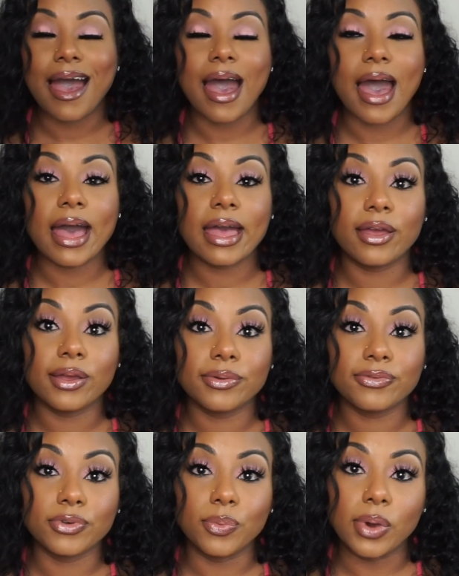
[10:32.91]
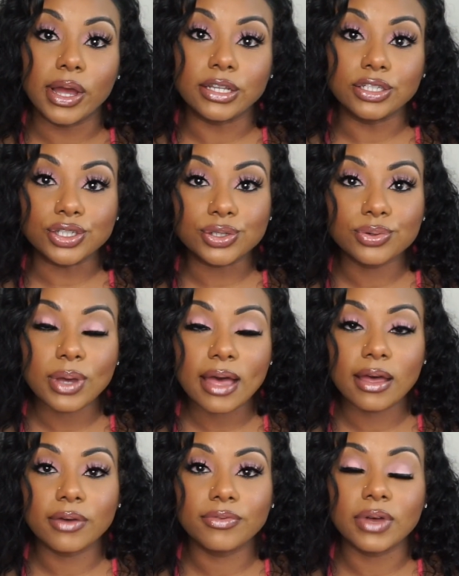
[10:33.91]
I, for one, do
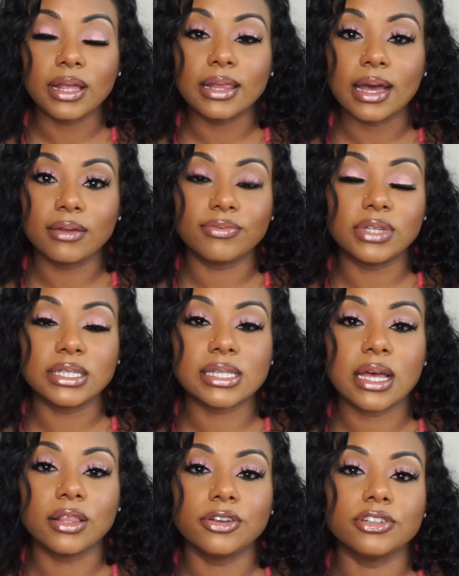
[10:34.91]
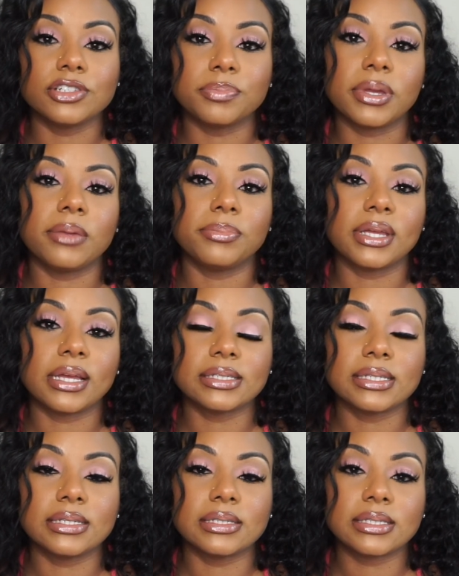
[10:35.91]
have a lot of these colors, but because
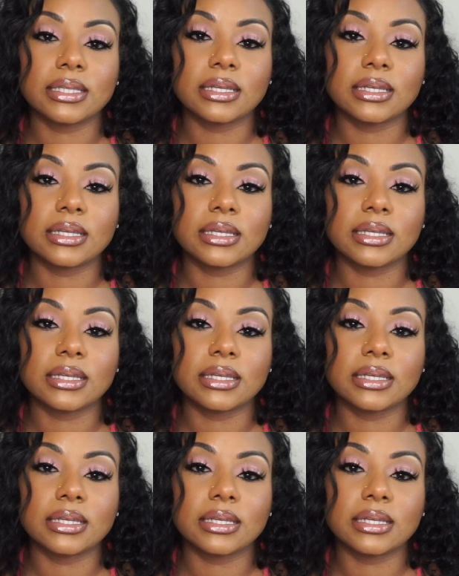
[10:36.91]
it's